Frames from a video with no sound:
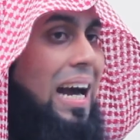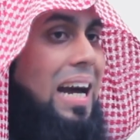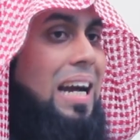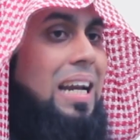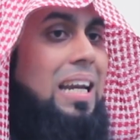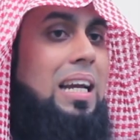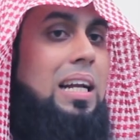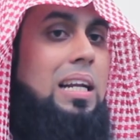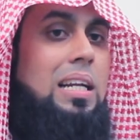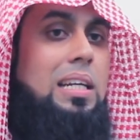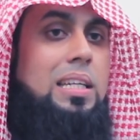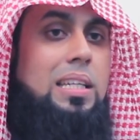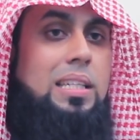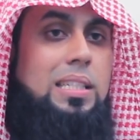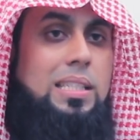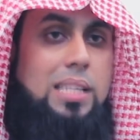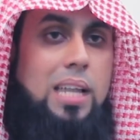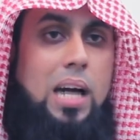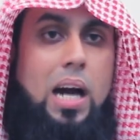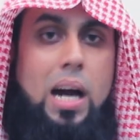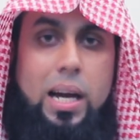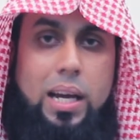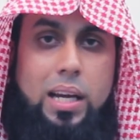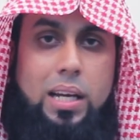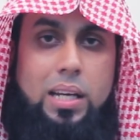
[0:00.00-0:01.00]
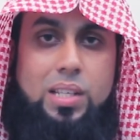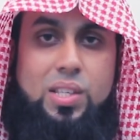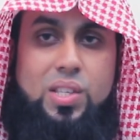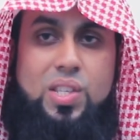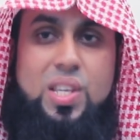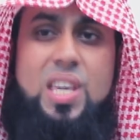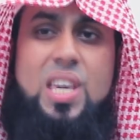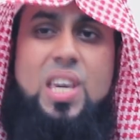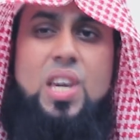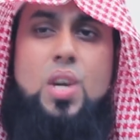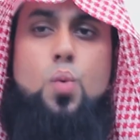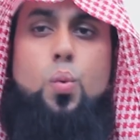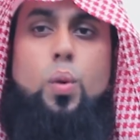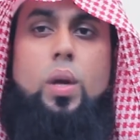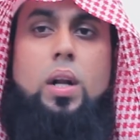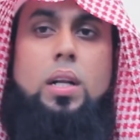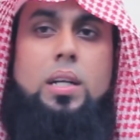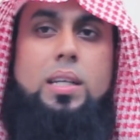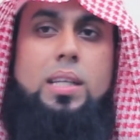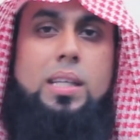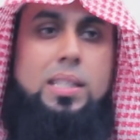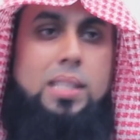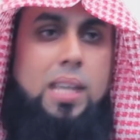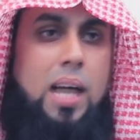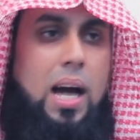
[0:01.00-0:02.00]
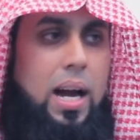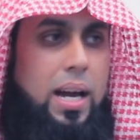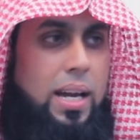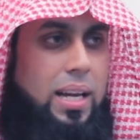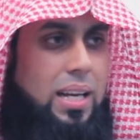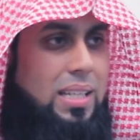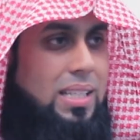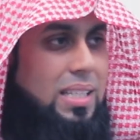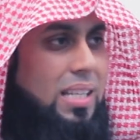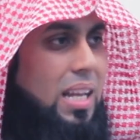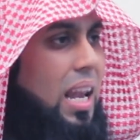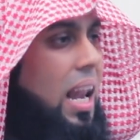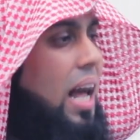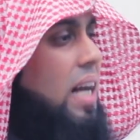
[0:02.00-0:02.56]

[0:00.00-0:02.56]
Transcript: carnal desires, evil desires,